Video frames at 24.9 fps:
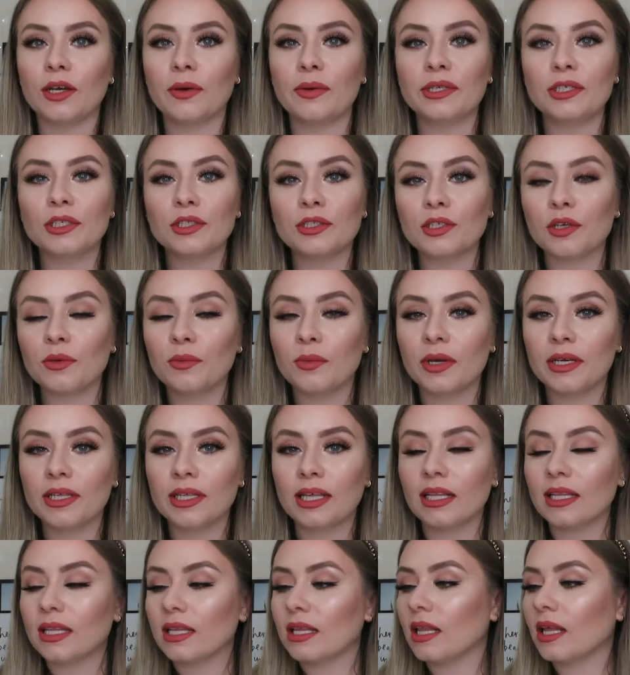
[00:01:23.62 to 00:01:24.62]
So it does come
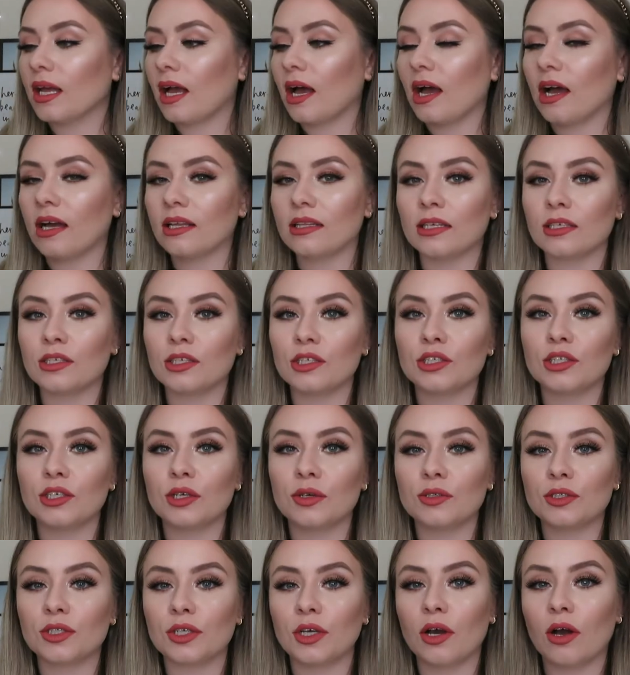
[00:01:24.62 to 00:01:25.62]
with a little card that just
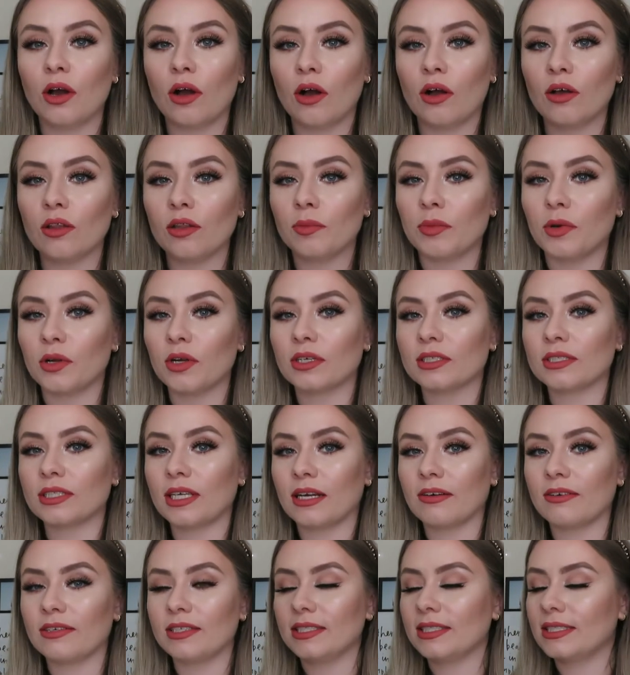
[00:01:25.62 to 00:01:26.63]
shows you all the products
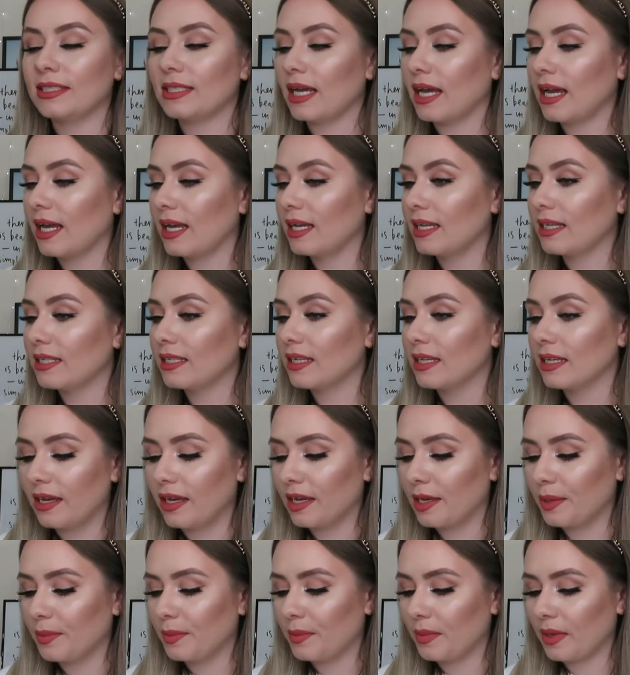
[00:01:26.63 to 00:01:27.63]
that are inside
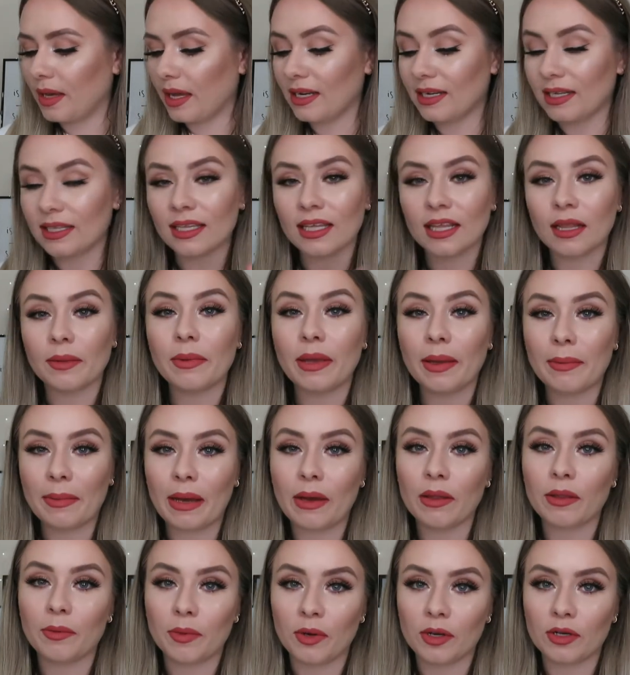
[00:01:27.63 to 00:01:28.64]
um, and a little bit
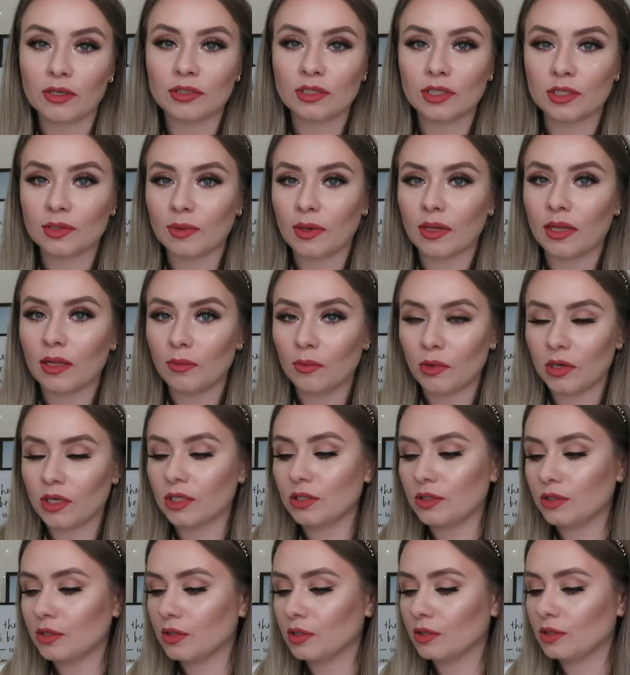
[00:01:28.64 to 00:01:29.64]
about the product as well and what
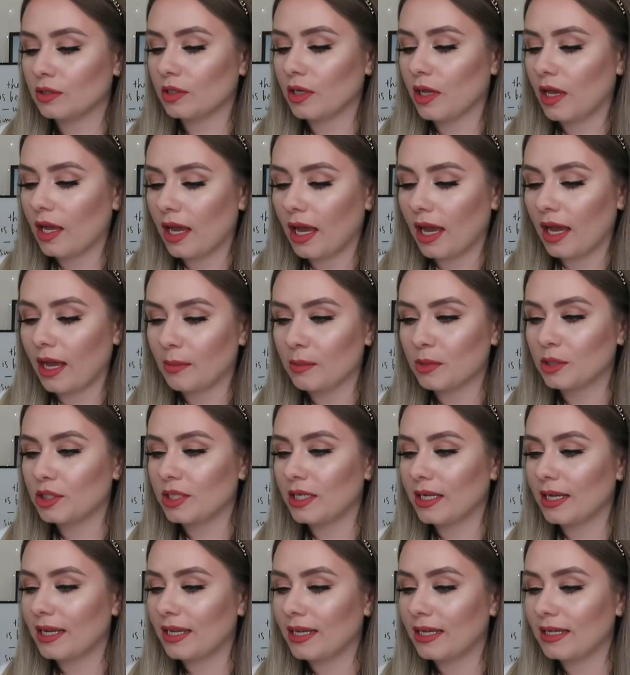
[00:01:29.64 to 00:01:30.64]
it does, how
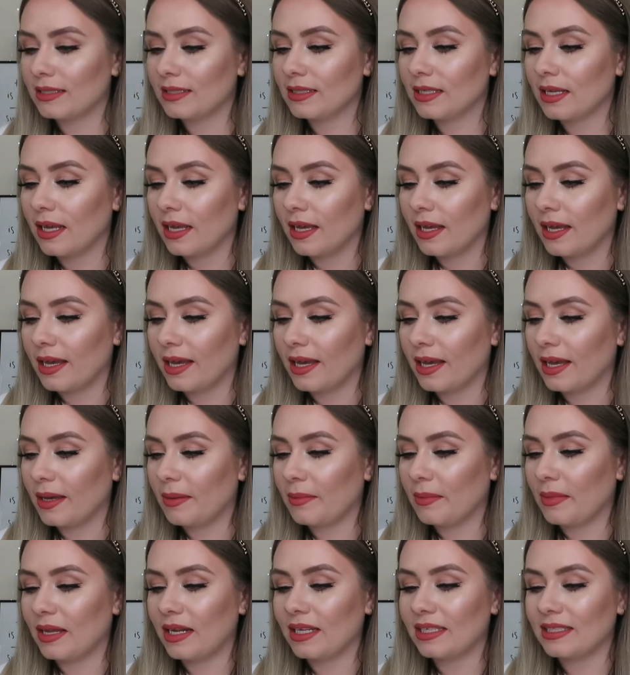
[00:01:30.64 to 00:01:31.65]
much it is,
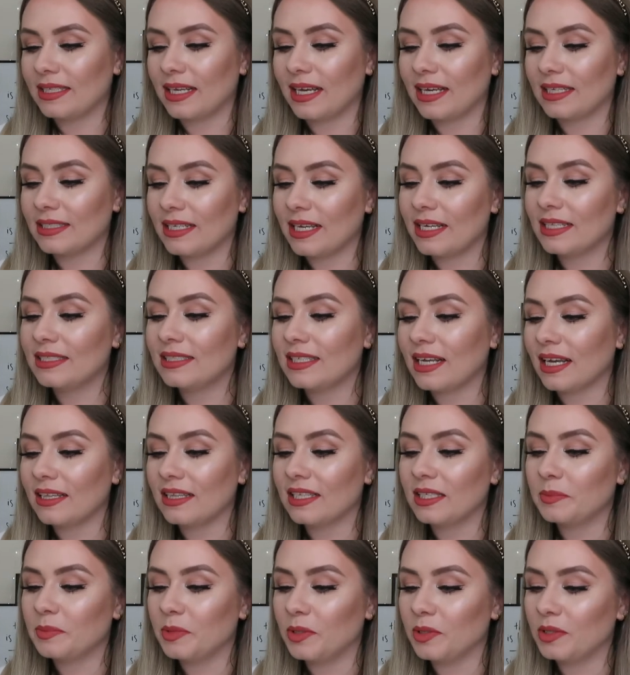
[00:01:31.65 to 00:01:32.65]
um, and it says,
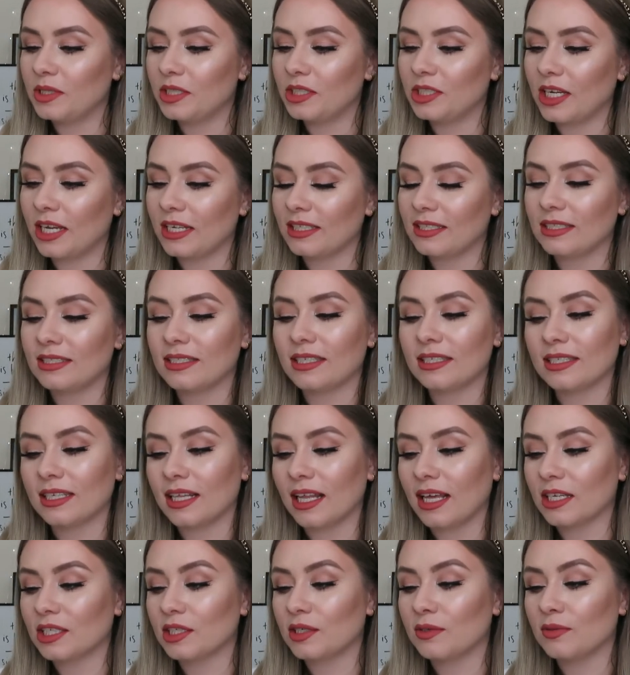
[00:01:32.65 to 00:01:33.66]
inside this beauty chest is a
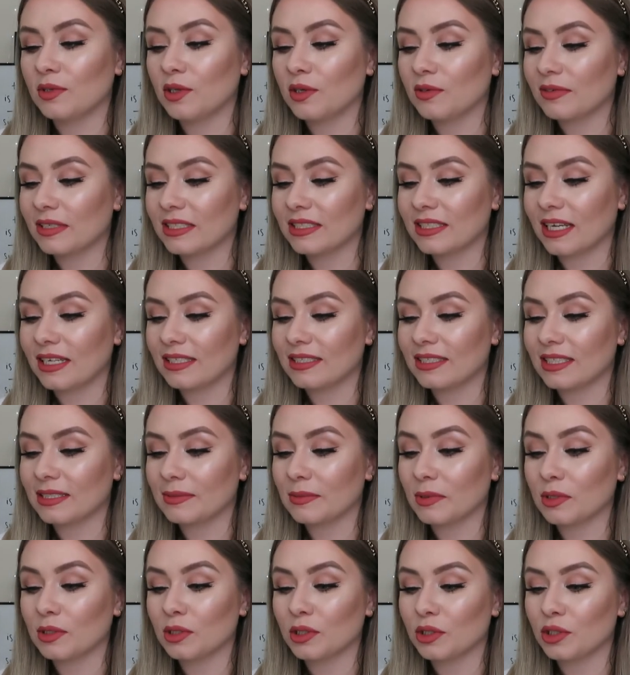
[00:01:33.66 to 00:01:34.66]
selection of Look
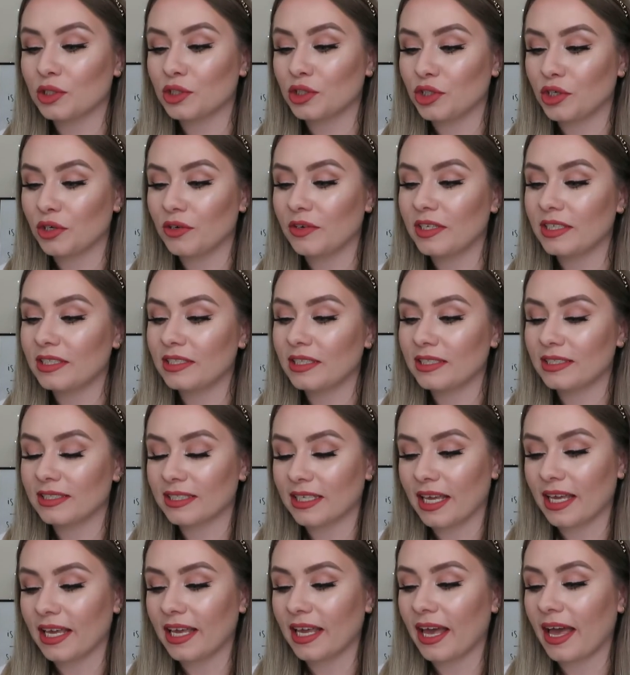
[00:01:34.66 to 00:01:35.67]
Fantastic's most luxurious
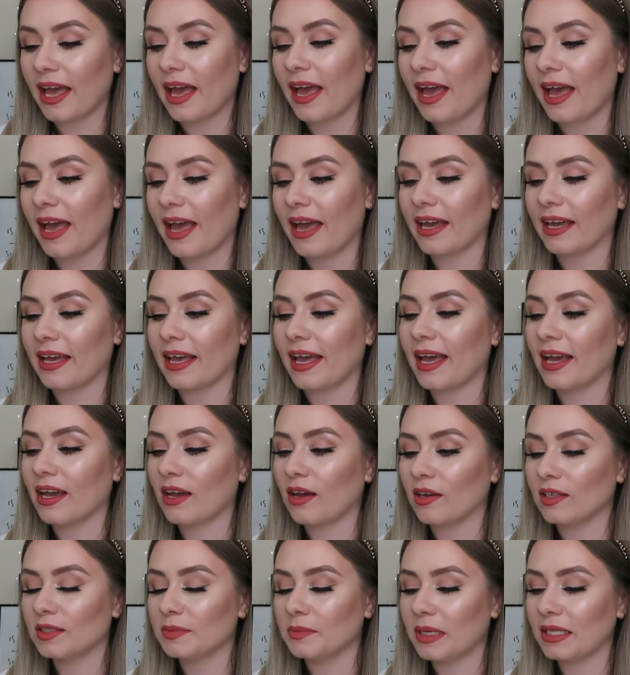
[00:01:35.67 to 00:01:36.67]
skincare, haircare,
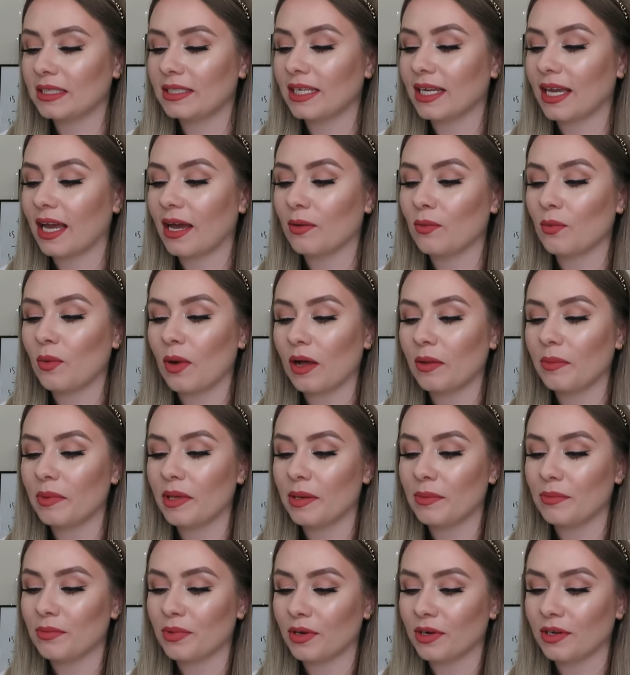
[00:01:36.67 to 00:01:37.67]
cosmetic and
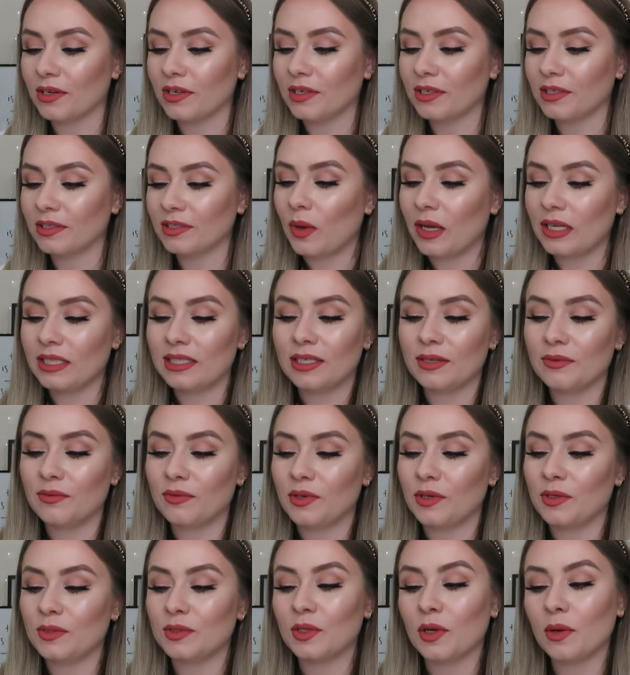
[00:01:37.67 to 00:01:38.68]
well-being product waiting
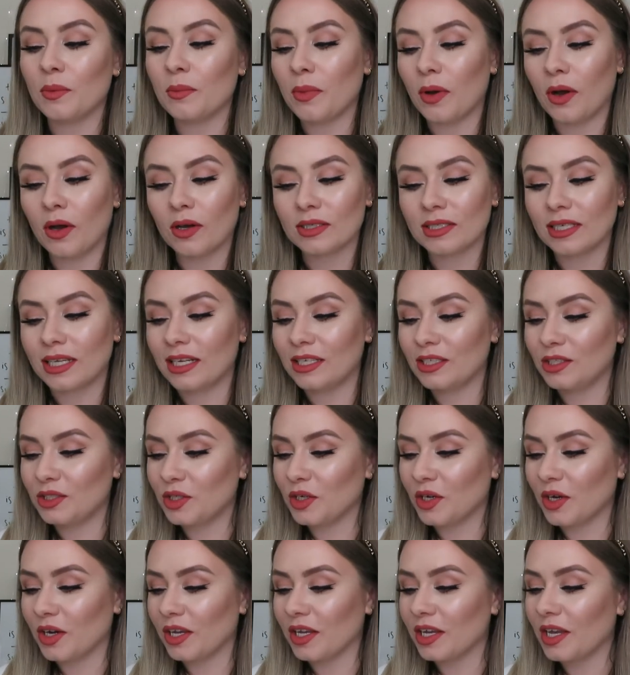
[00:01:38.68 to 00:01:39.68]
for you to unbox and
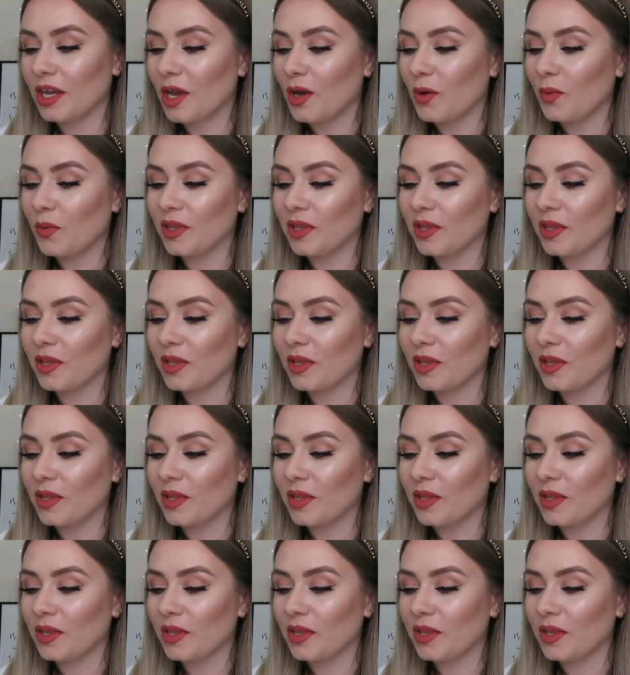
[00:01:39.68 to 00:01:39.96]
enjoy.